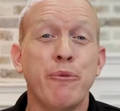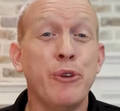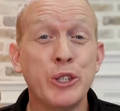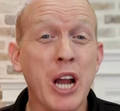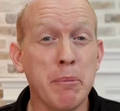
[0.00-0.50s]
In
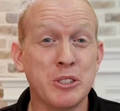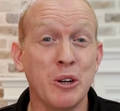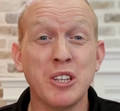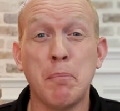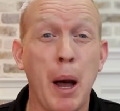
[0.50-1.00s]
future
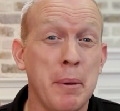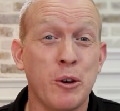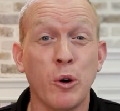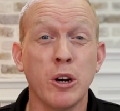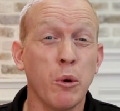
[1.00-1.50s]
episodes of Puppy
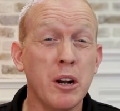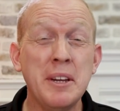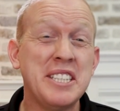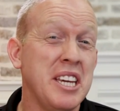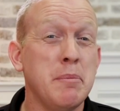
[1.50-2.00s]
Corner, we're
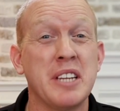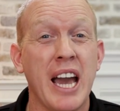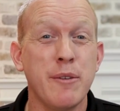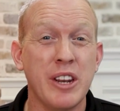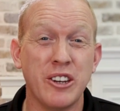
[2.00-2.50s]
going to be deep
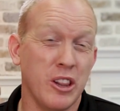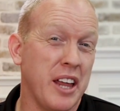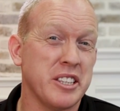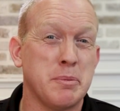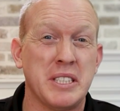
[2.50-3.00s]
diving into a
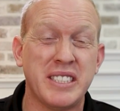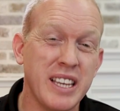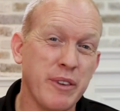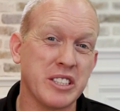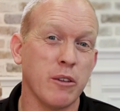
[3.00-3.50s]
lot of the
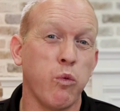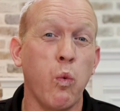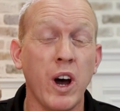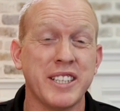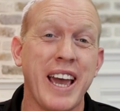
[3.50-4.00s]
specifics of
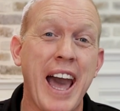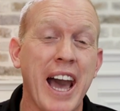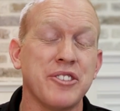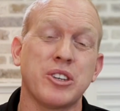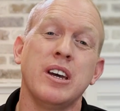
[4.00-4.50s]
what to
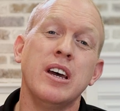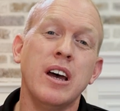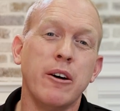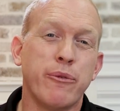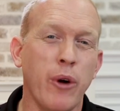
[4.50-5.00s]
ask
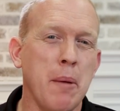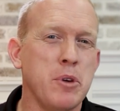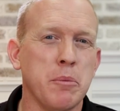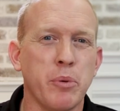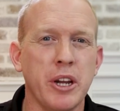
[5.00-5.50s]

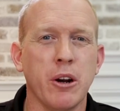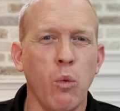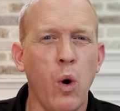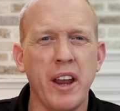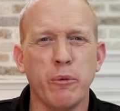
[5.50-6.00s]
from your breeder,
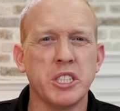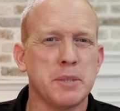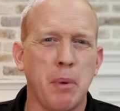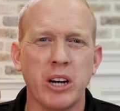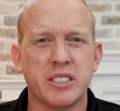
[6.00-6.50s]
what
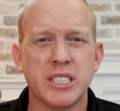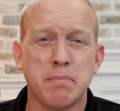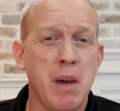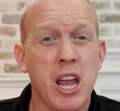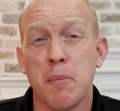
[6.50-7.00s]
responses
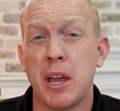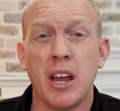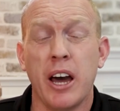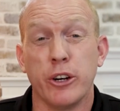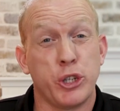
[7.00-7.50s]
may or may
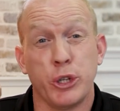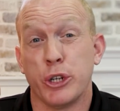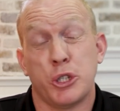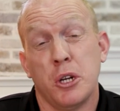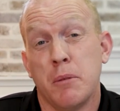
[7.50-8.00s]
not or should
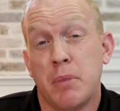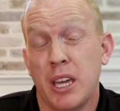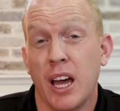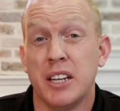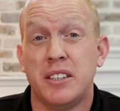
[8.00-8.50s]
or shouldn't
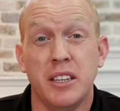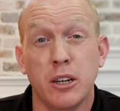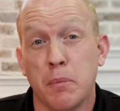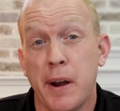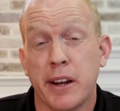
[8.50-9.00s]
be a
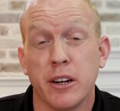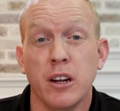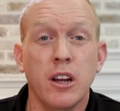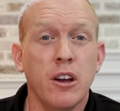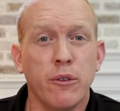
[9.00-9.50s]
deal
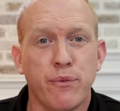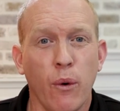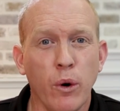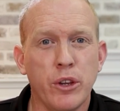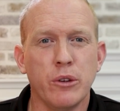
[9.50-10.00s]
breaker
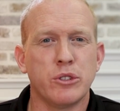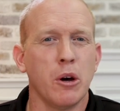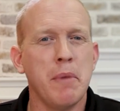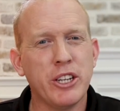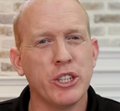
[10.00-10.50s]
for you.
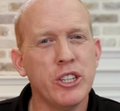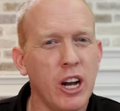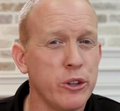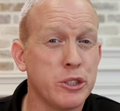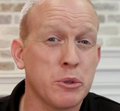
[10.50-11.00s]
So make sure you're
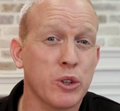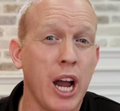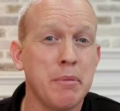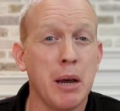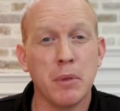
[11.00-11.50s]
not only
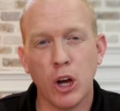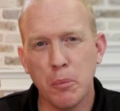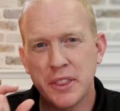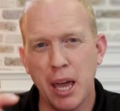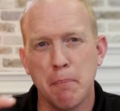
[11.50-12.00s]
subscribed down
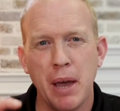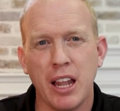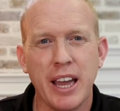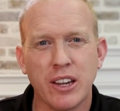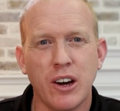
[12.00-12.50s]
below, but that
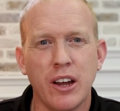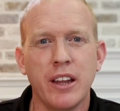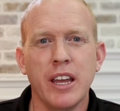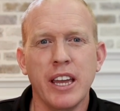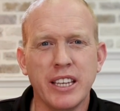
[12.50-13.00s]
bell
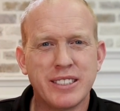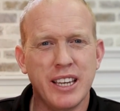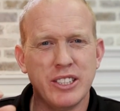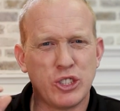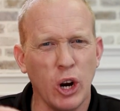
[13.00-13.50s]
icon
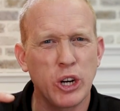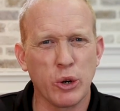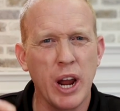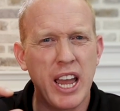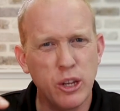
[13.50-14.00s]
is dark
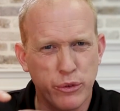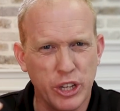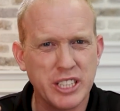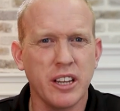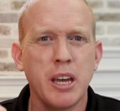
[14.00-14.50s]
gray and you've
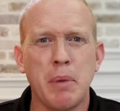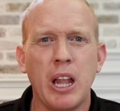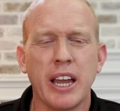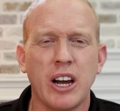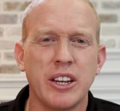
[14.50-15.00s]
clicked on that
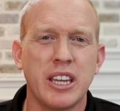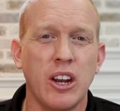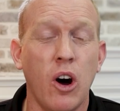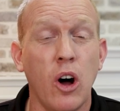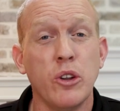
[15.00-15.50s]
bell icon to
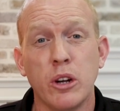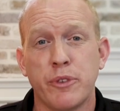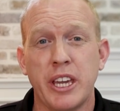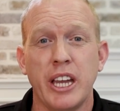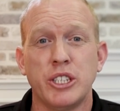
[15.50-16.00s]
get all
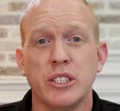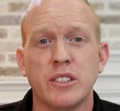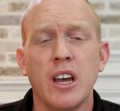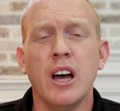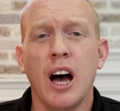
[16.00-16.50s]

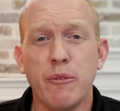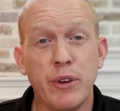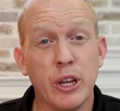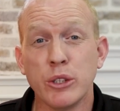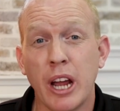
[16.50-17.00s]
notifications of
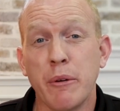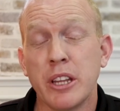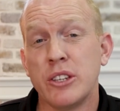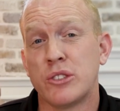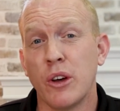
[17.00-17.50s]
videos I
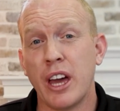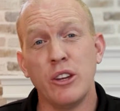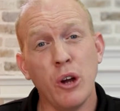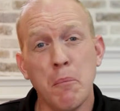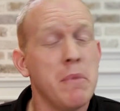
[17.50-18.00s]
release so that
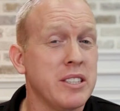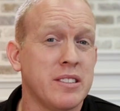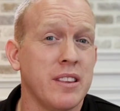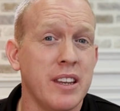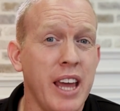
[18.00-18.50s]
you don't
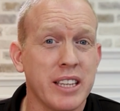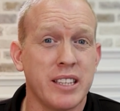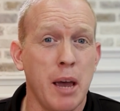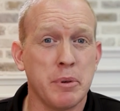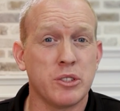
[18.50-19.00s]
miss the
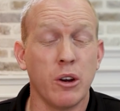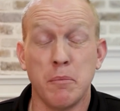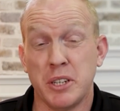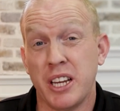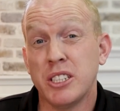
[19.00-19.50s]
next
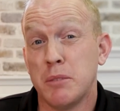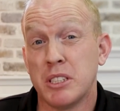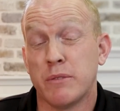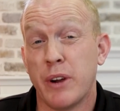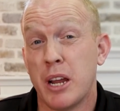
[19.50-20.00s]
episode and potentially
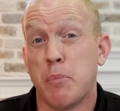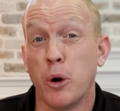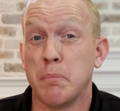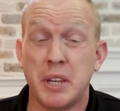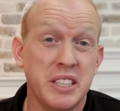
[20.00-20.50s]
miss a very
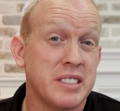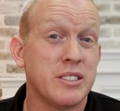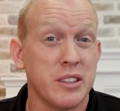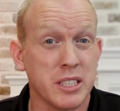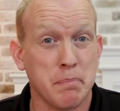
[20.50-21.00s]
important piece
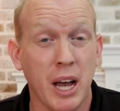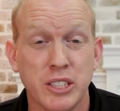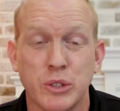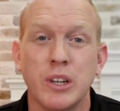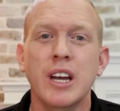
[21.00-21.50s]
to this
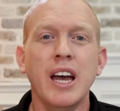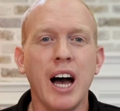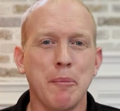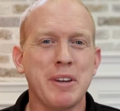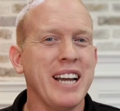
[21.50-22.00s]
puzzle.
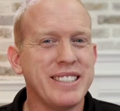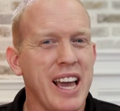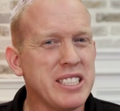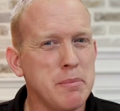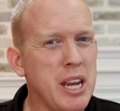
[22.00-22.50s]
Guys,
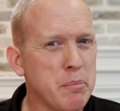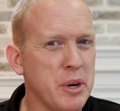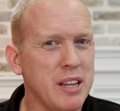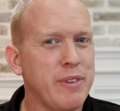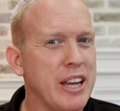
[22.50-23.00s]
the estimated
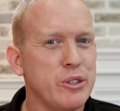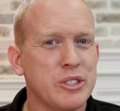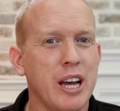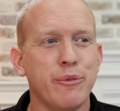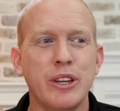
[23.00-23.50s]
breeding value
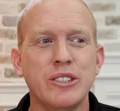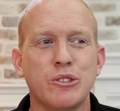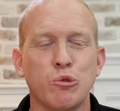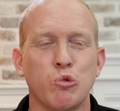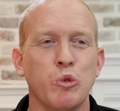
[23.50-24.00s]
stuff
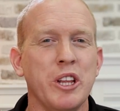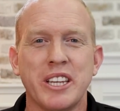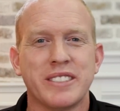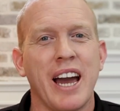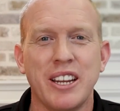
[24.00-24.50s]
is
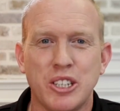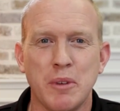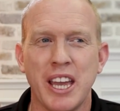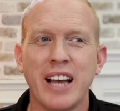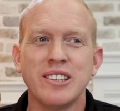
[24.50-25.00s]
really exciting to
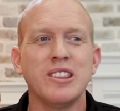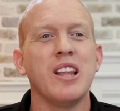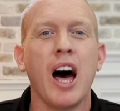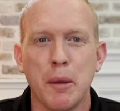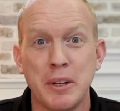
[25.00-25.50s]
me. It has a
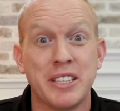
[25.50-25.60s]
lot of